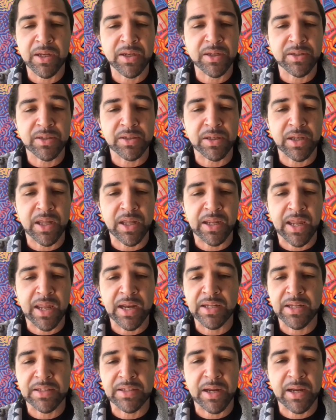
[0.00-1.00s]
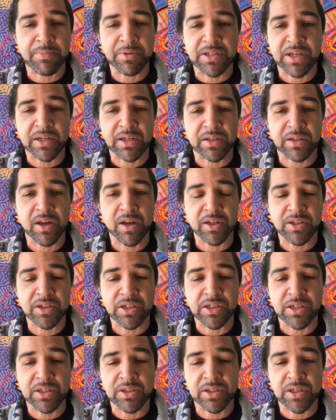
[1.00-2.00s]
it is like any type of
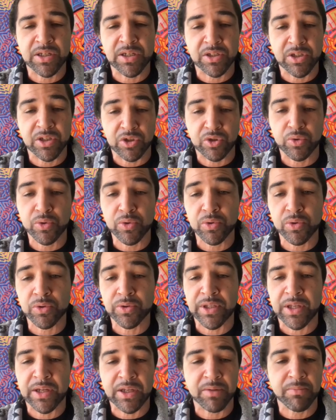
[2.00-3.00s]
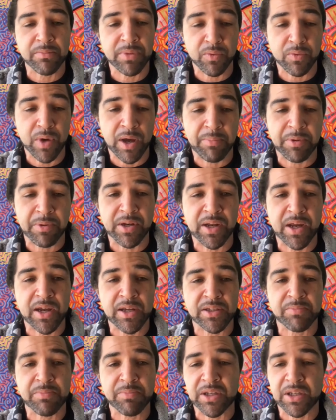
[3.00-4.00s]
technology is a tool that can be
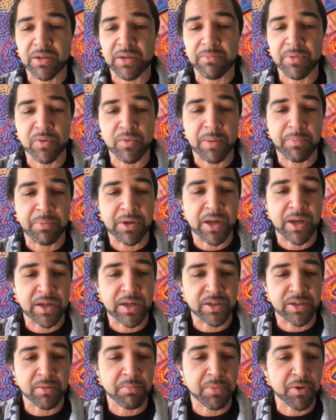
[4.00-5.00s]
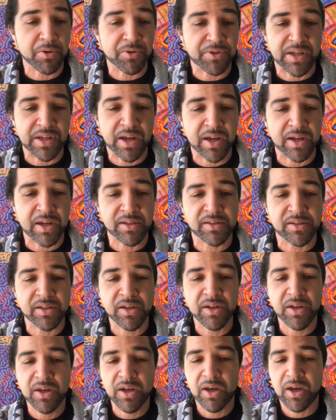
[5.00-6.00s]
weaponized, but it can be weaponized on both sides.
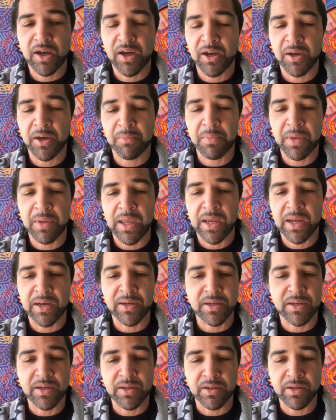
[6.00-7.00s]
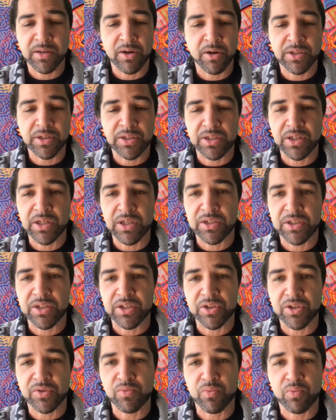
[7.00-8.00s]
And, you know, it's
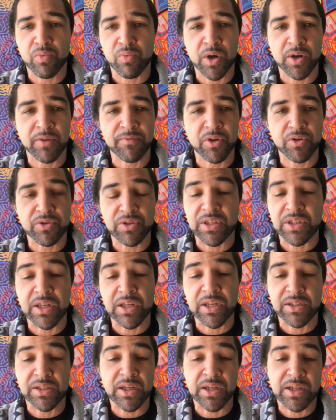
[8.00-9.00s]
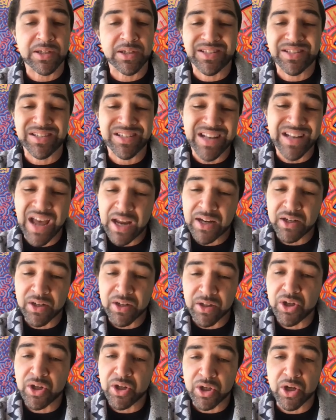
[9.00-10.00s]
just one of those things that it's
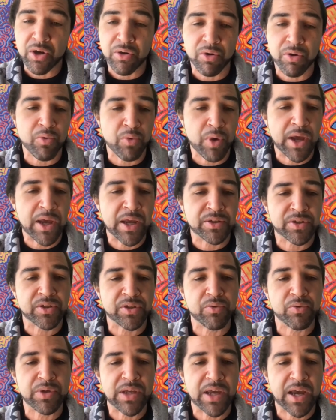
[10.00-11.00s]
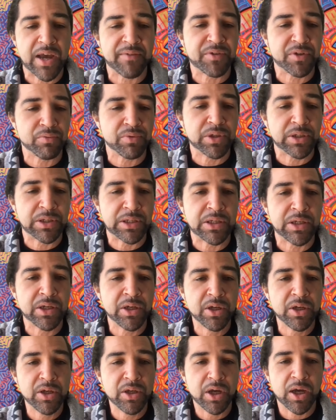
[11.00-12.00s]
not gonna go away. So we have to really
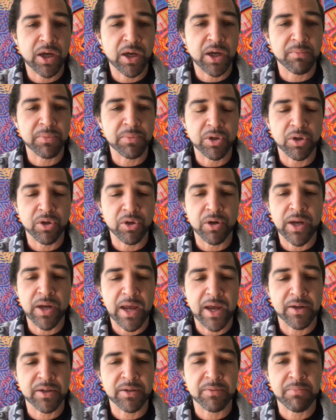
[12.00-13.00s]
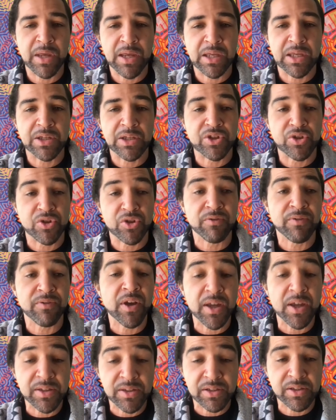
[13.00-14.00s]
learn how to make it serve
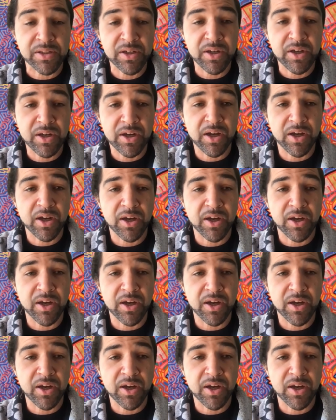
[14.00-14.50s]
us,